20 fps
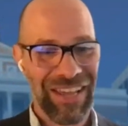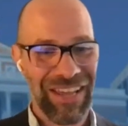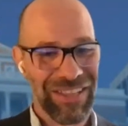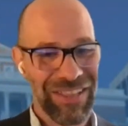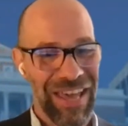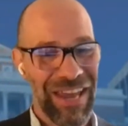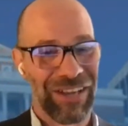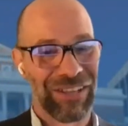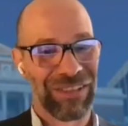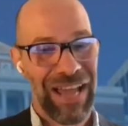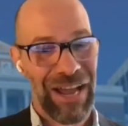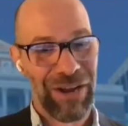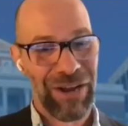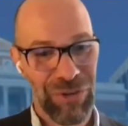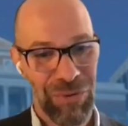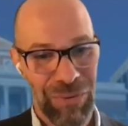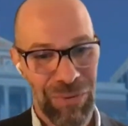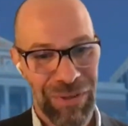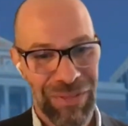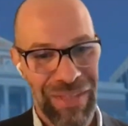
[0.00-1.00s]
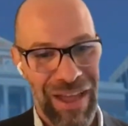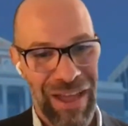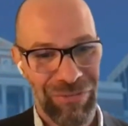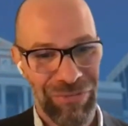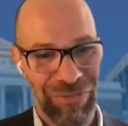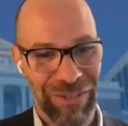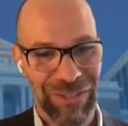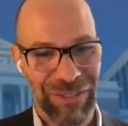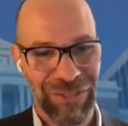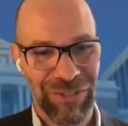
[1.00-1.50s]
that allowed you in that
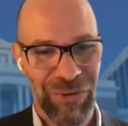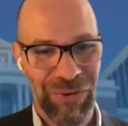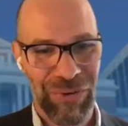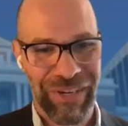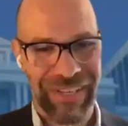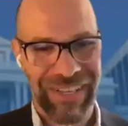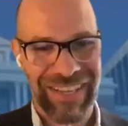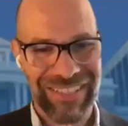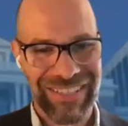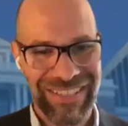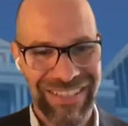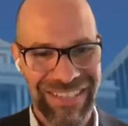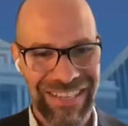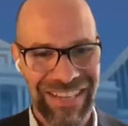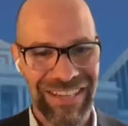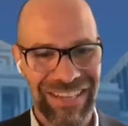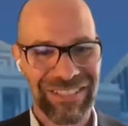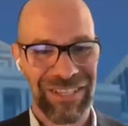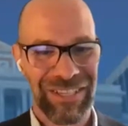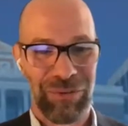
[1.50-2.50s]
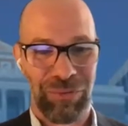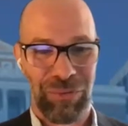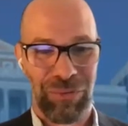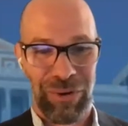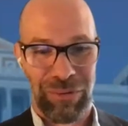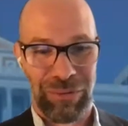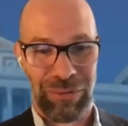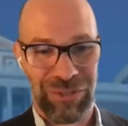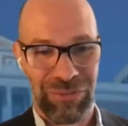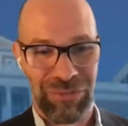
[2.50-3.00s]
front door to get to the data center
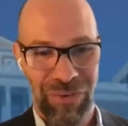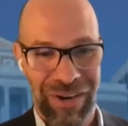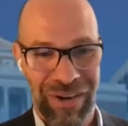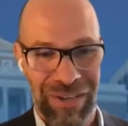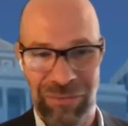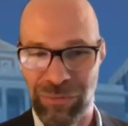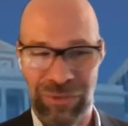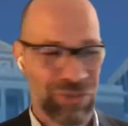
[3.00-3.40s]
where it was running